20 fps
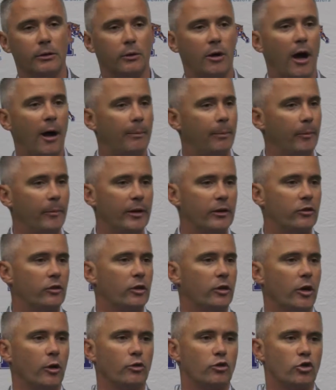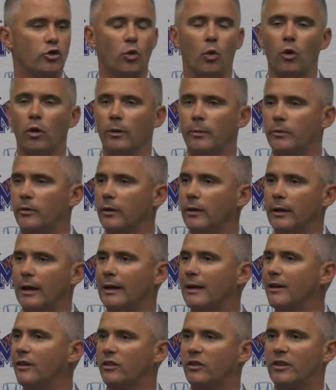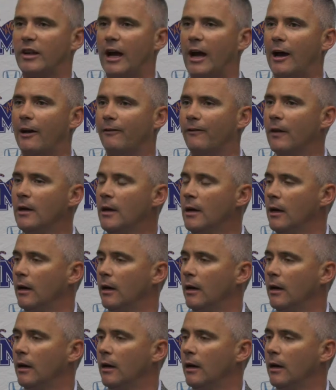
Compliments to Coach Storms and his staff,